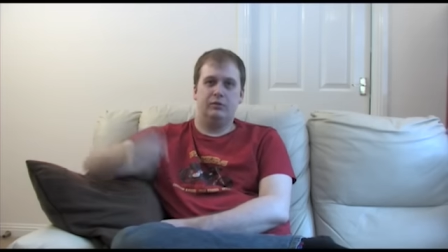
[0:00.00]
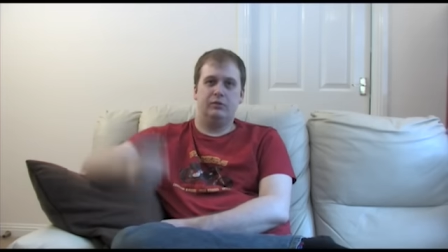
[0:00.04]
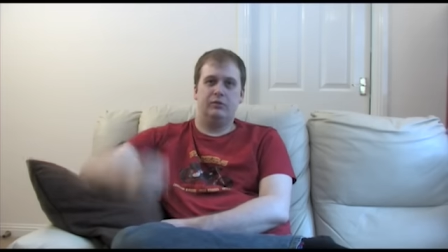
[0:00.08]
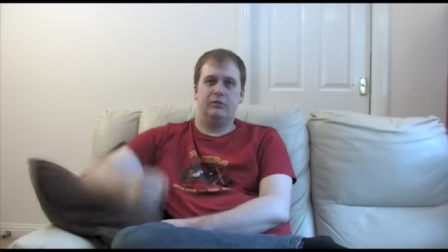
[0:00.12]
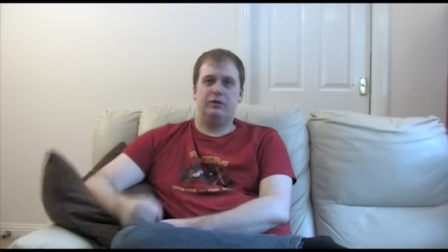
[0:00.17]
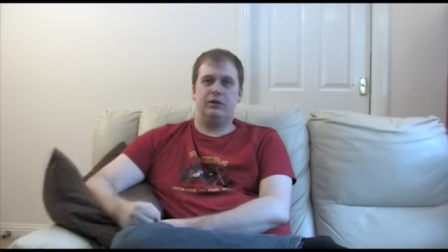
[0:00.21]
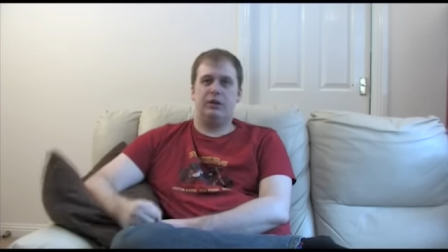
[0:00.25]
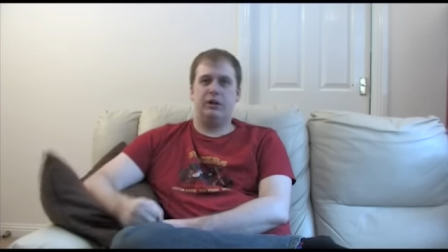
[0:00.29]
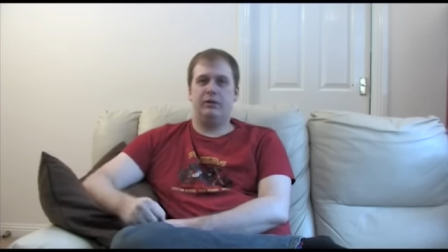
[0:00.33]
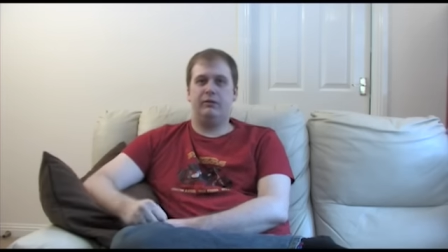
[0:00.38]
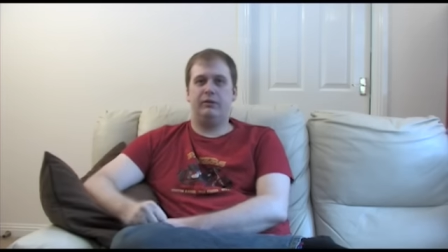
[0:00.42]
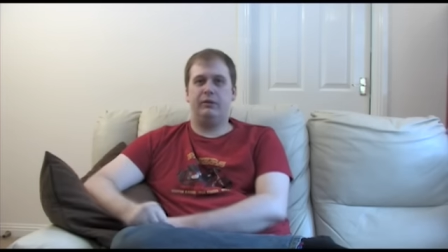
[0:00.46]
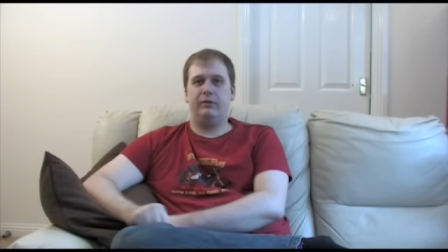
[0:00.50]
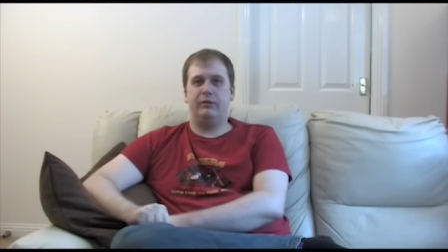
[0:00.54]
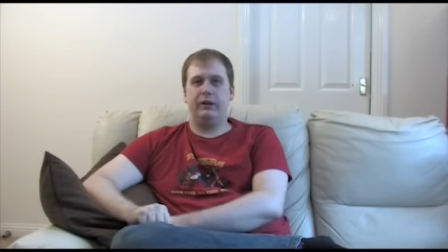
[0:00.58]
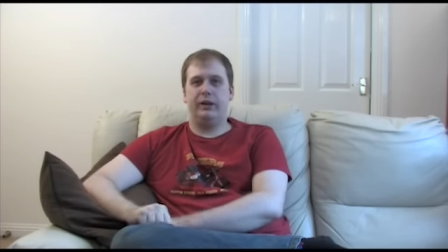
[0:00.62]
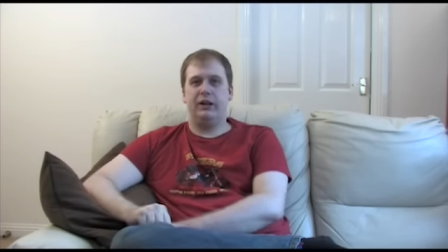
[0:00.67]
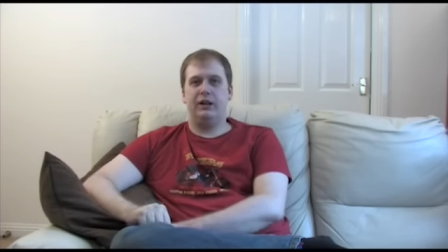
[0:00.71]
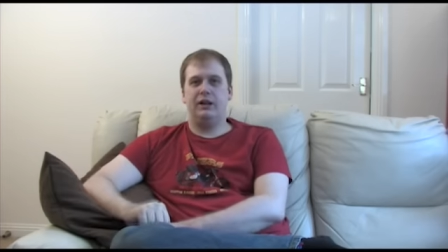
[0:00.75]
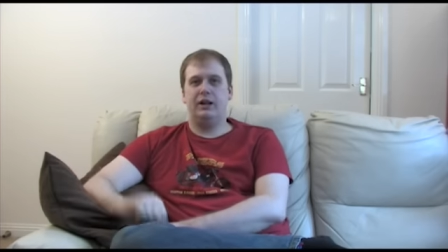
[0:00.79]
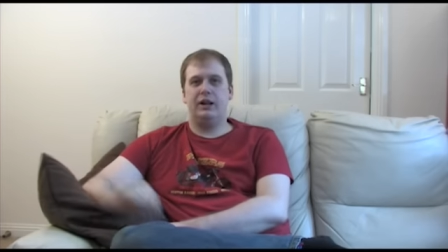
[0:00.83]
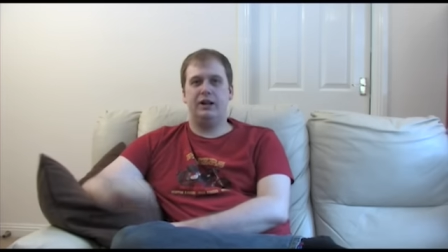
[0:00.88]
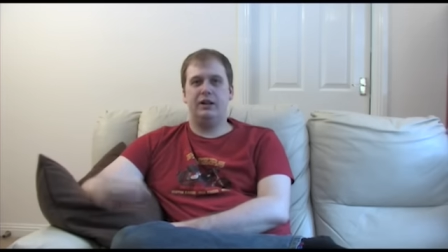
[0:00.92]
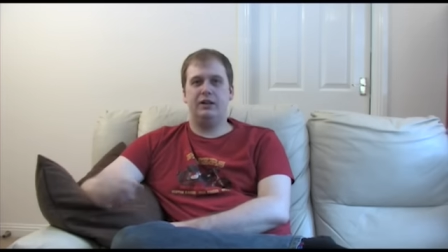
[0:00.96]
show you
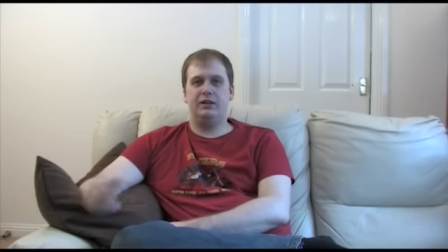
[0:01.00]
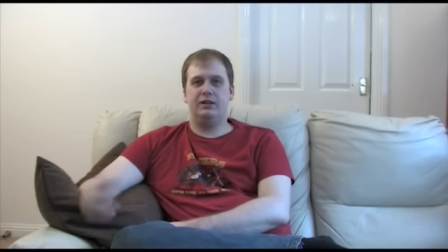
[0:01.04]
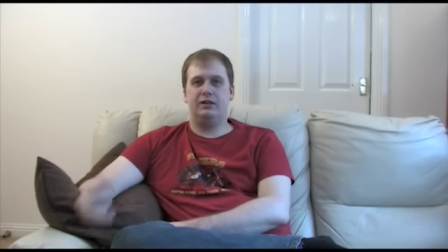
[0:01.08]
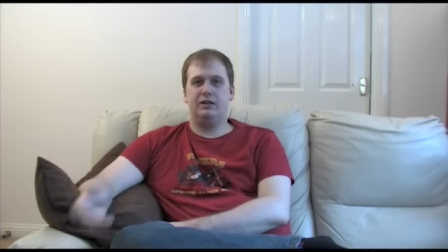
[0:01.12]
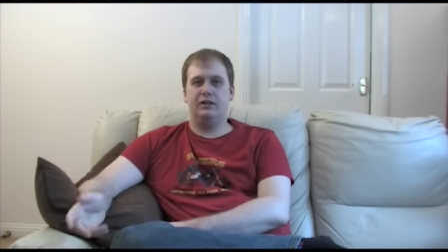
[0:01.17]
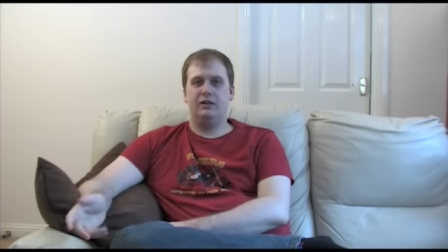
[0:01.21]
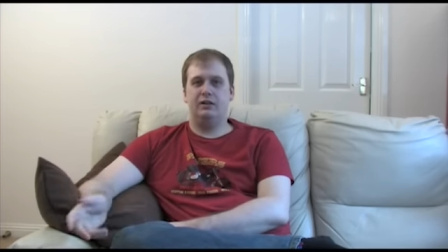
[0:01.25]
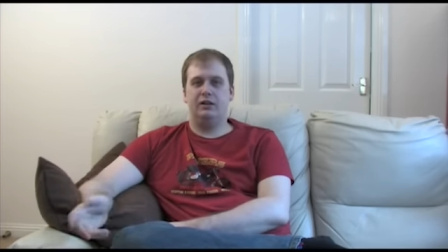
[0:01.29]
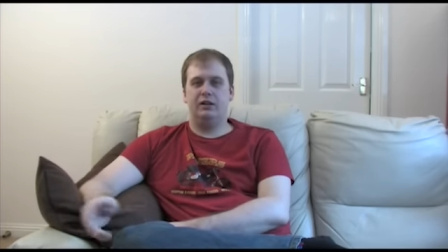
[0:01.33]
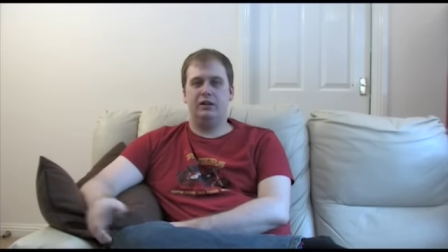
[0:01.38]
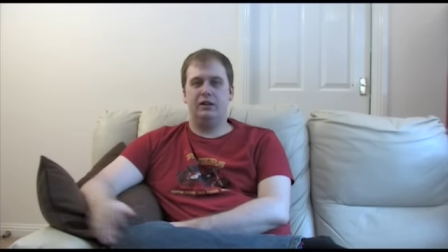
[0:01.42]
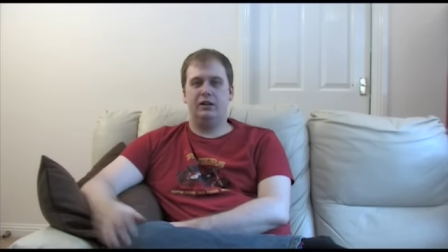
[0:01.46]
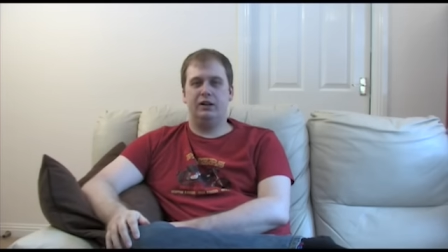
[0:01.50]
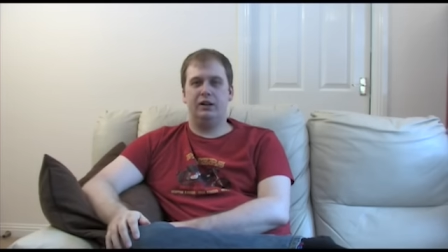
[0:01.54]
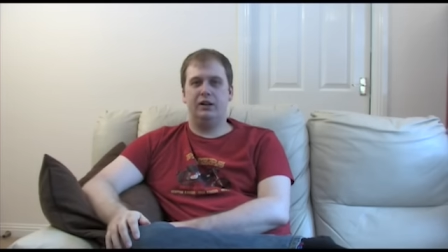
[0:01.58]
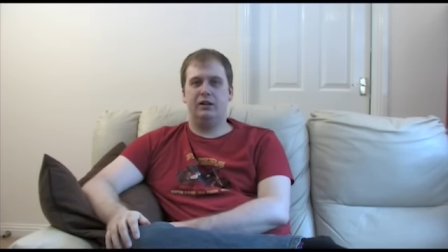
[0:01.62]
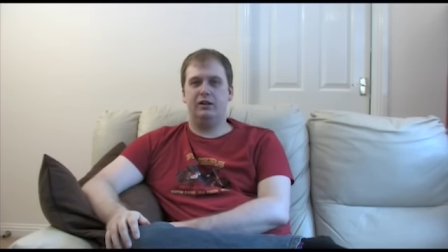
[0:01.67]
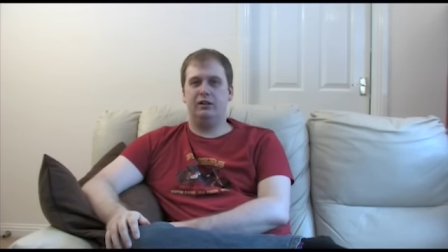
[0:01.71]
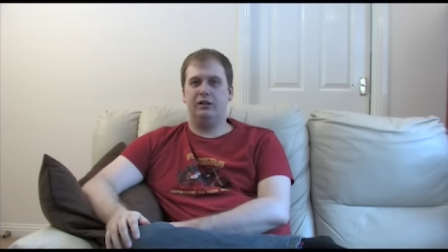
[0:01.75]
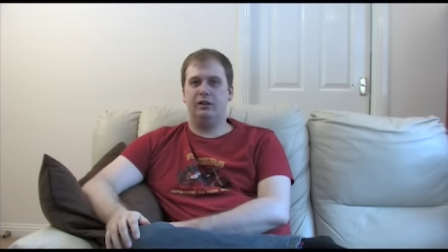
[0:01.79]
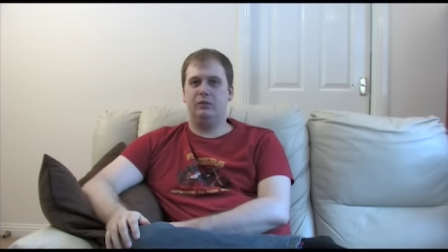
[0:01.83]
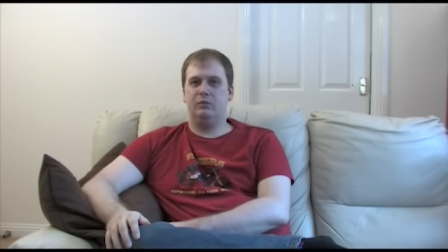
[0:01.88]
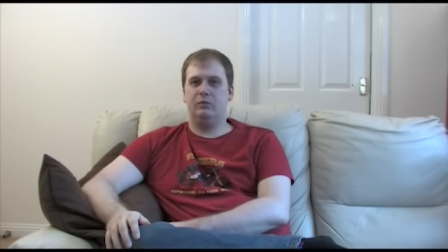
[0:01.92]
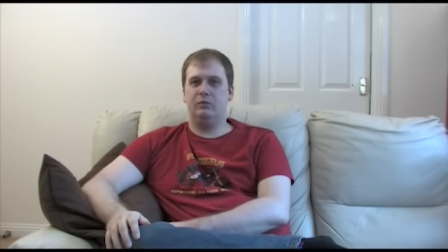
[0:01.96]
it and
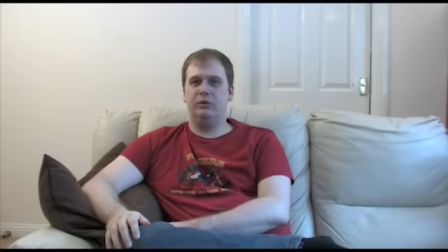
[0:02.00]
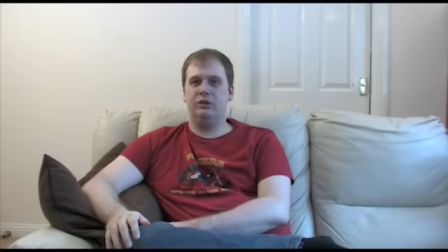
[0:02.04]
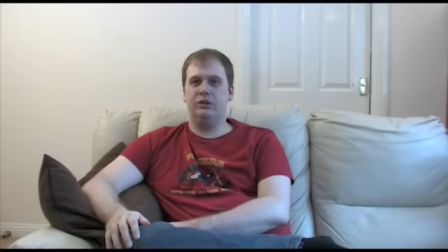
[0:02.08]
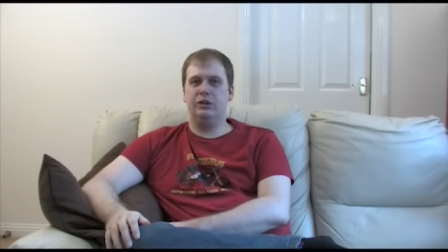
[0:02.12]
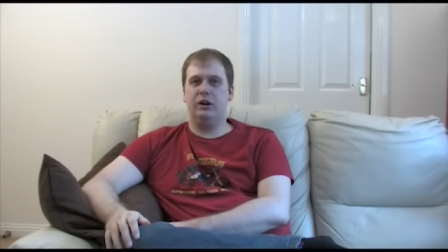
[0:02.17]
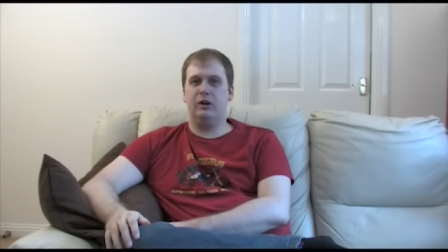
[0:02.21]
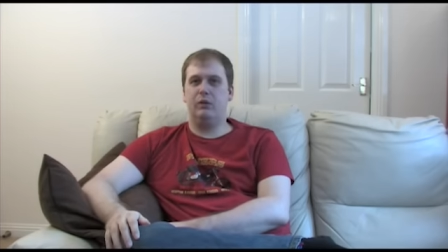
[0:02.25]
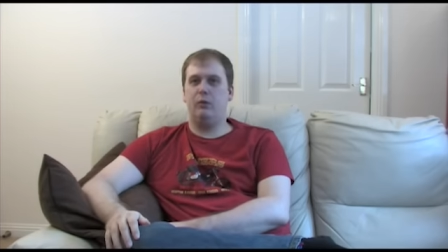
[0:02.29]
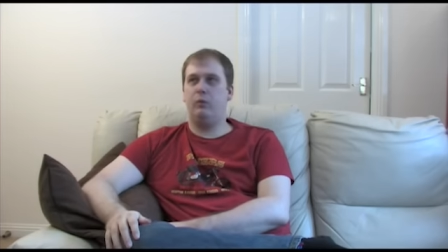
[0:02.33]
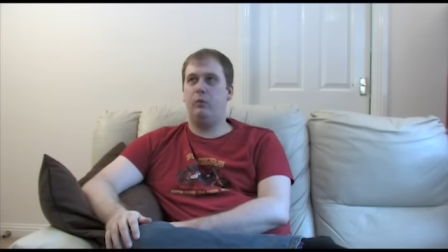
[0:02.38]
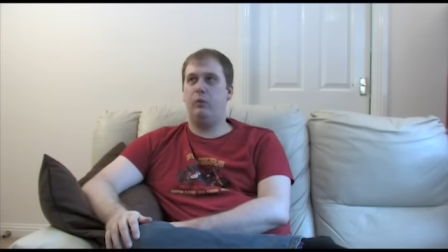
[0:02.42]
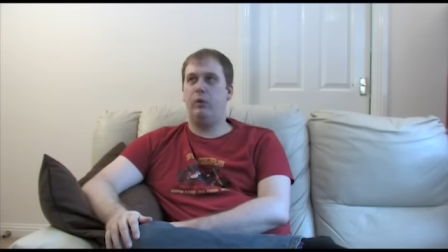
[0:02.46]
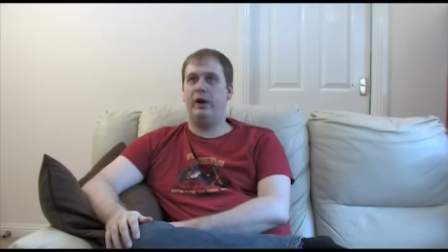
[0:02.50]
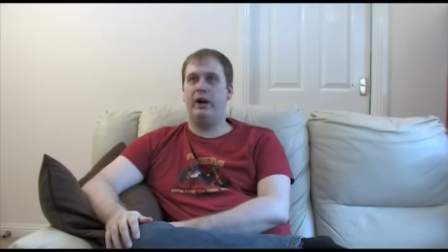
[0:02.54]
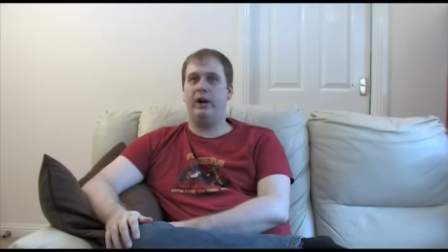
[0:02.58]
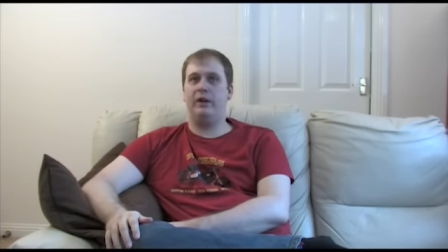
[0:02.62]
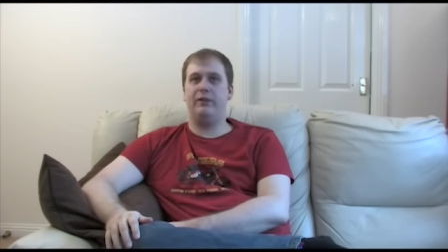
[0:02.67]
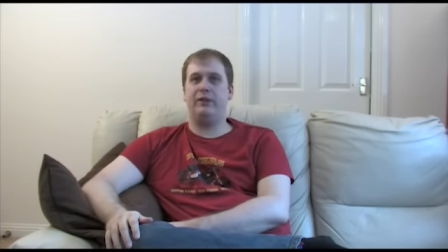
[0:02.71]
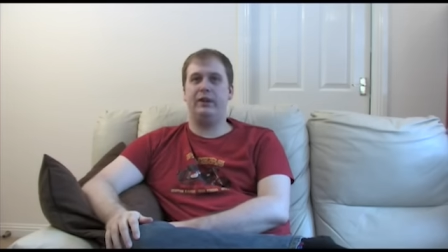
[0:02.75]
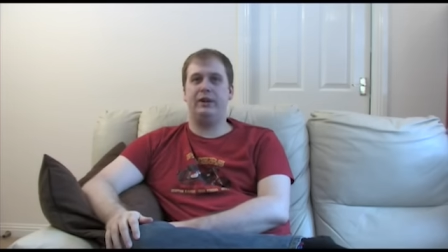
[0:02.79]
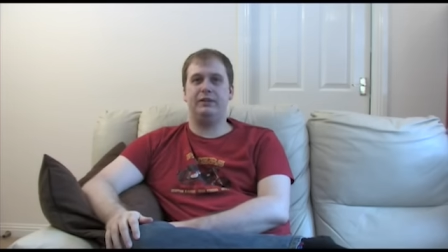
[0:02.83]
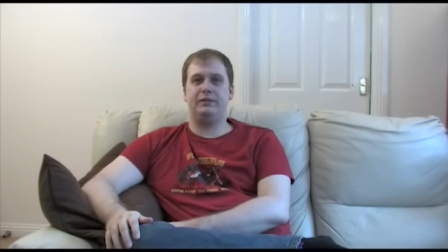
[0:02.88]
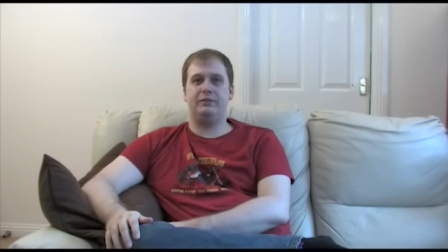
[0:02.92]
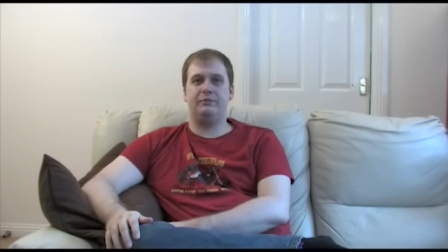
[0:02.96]
you wouldn't go,
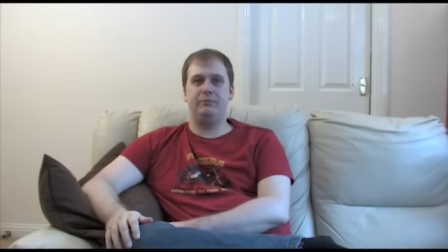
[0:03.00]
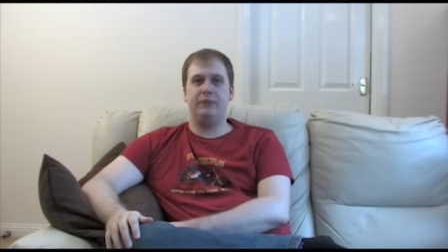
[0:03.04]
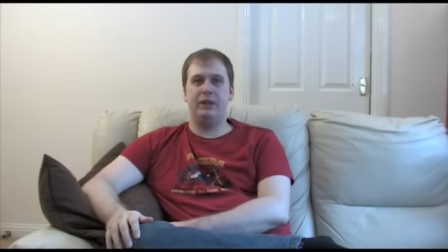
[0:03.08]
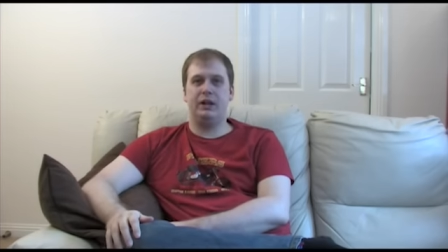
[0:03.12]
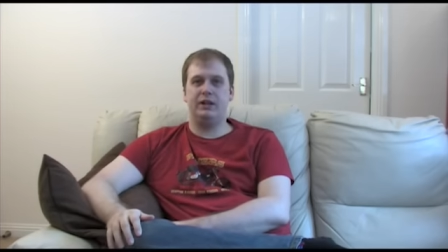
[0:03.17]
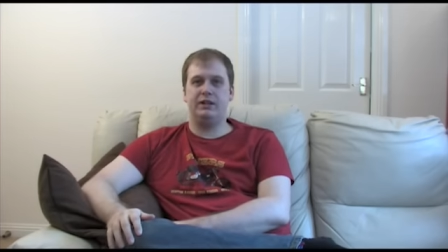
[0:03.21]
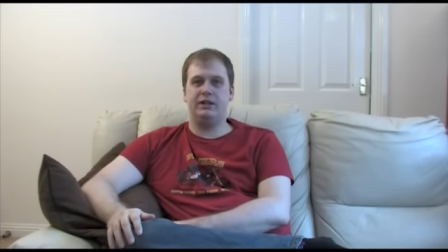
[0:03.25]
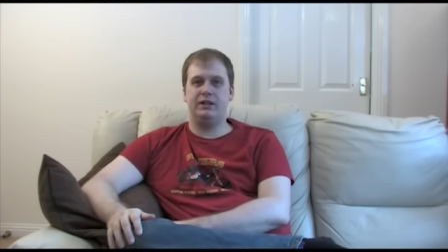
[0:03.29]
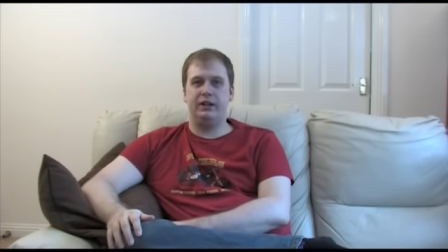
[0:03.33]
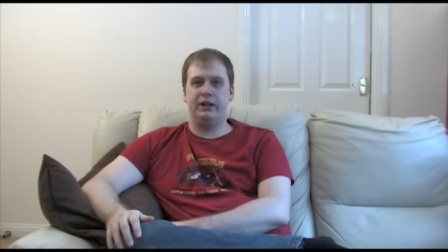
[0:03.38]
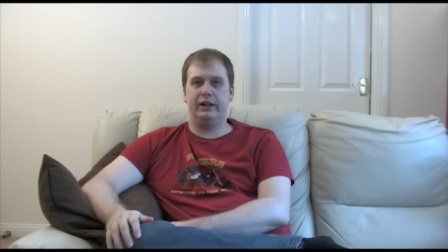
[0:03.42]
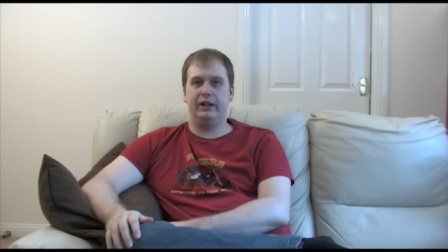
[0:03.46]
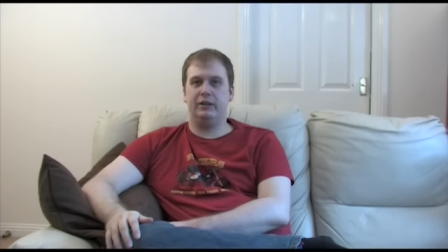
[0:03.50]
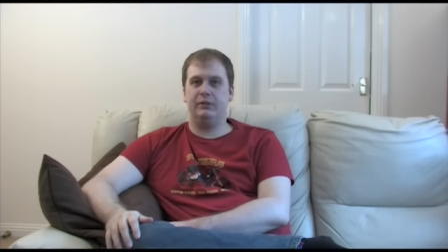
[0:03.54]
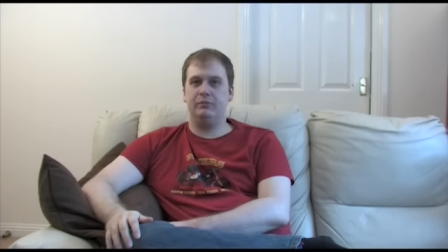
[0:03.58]
wow, that's magic.